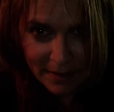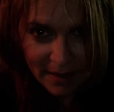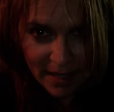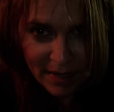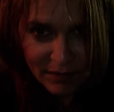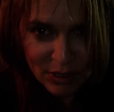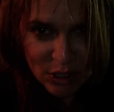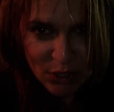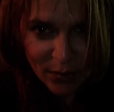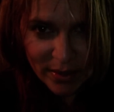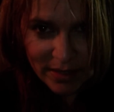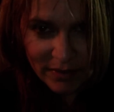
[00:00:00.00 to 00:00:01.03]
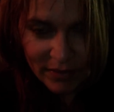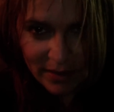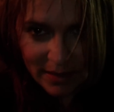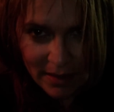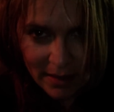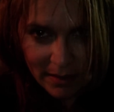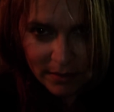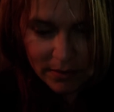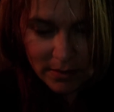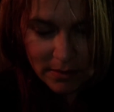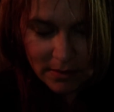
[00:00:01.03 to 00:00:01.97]
A lot of us show it differently than
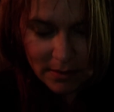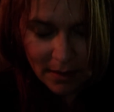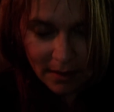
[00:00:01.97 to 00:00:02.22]
others.